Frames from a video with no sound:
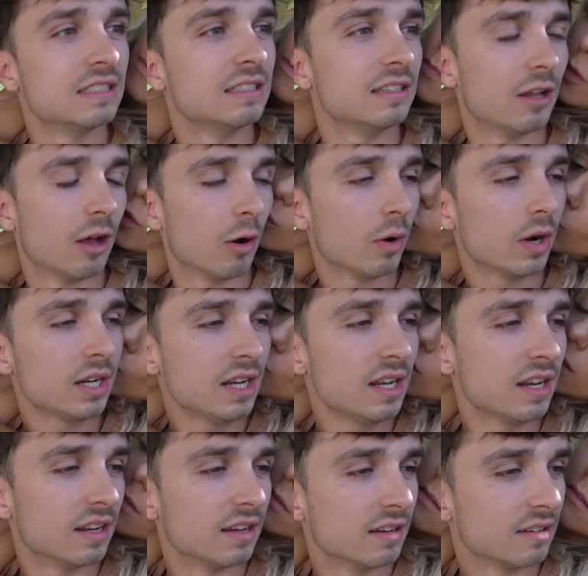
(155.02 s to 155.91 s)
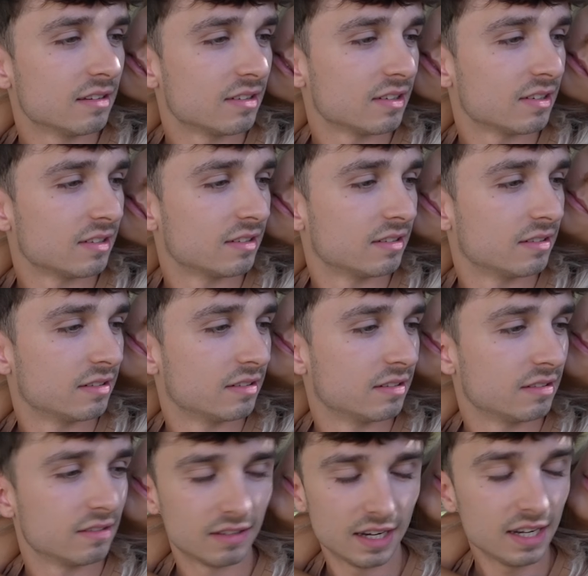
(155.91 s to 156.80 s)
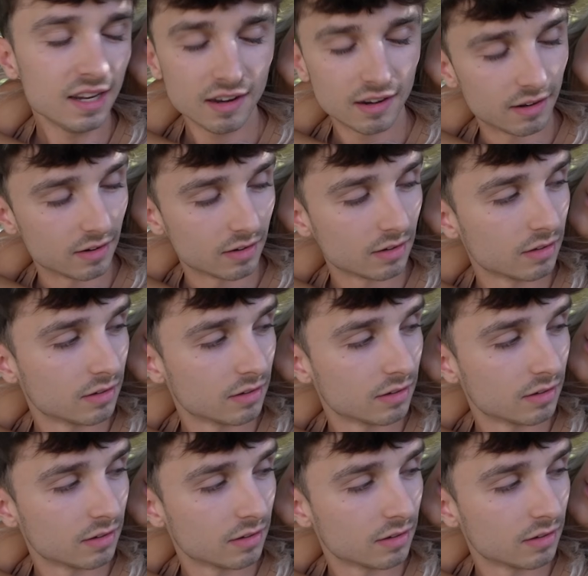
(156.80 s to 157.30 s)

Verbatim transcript: No, I didn't. I didn't.